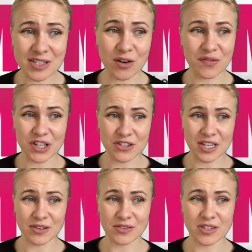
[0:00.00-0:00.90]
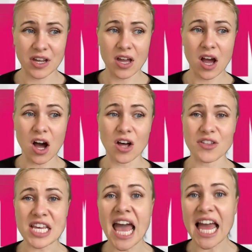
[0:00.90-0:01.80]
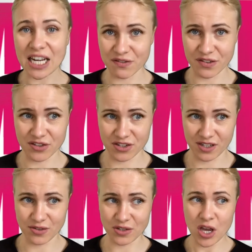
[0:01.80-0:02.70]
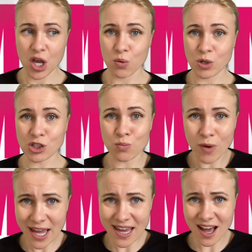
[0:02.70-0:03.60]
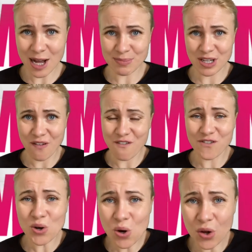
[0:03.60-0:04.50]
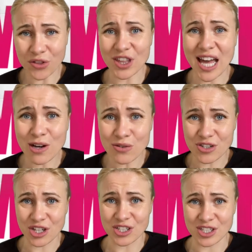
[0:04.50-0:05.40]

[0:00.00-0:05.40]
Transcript: of the seals are the elephant seals, which weigh up to 4,000